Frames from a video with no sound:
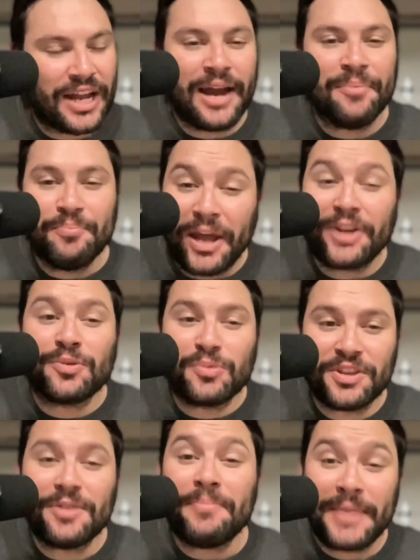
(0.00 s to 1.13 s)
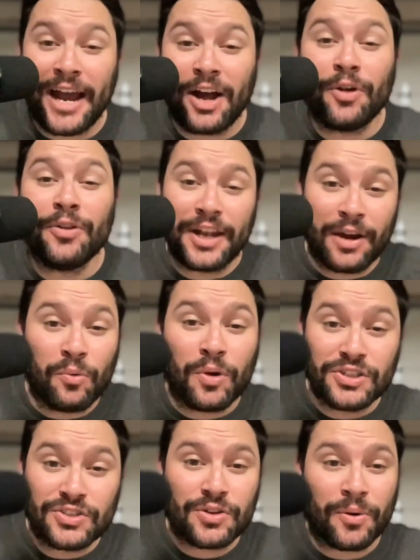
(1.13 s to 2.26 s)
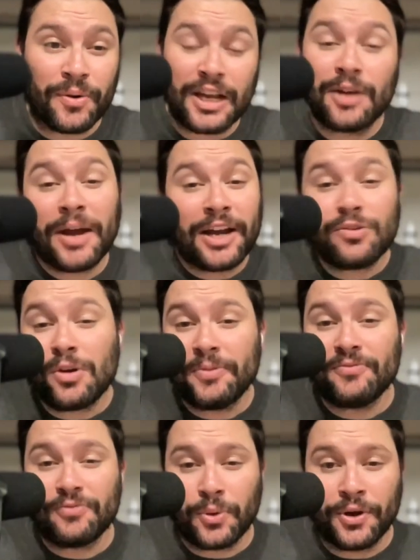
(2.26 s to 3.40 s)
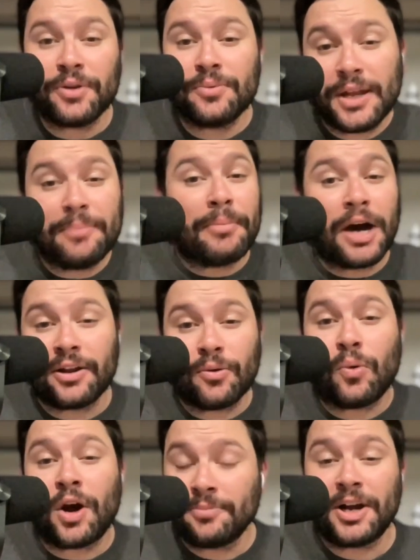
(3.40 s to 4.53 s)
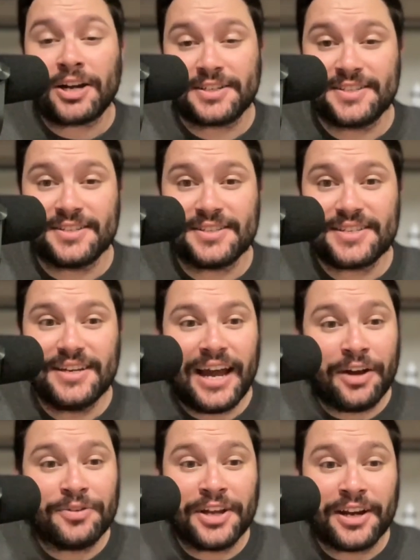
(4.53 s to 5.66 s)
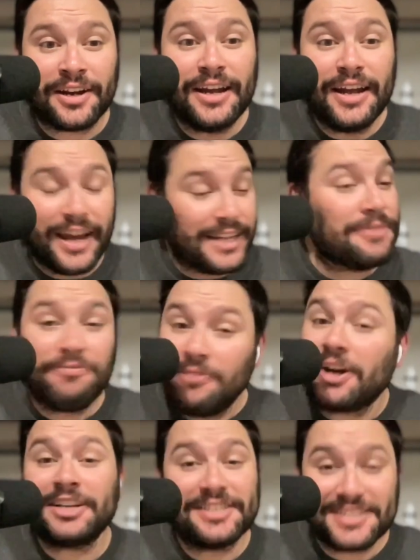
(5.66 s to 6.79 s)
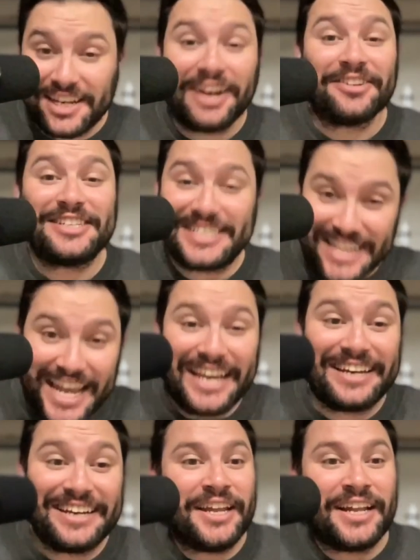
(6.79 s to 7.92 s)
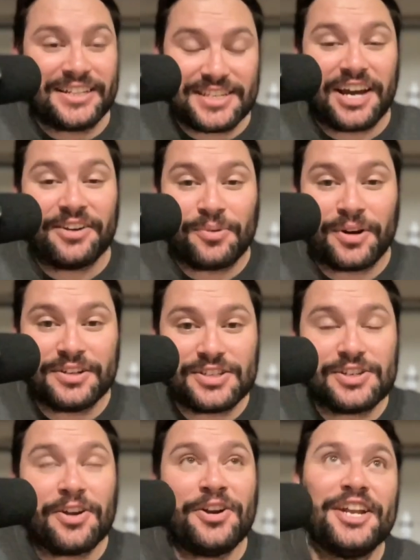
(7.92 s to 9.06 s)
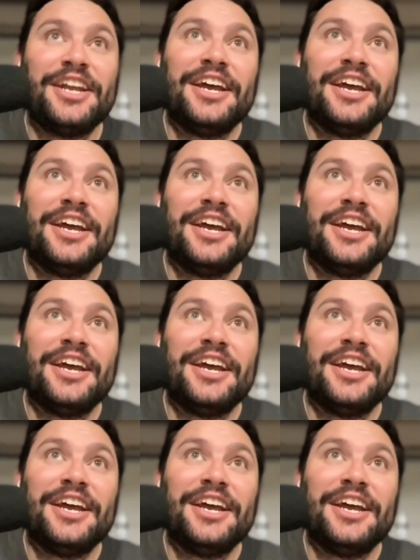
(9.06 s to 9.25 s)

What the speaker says: I'm better with them now than I was growing up. I grew up in Florida. We had water moccasins out there. That's a fucking scary snake. And that's kind of where it started.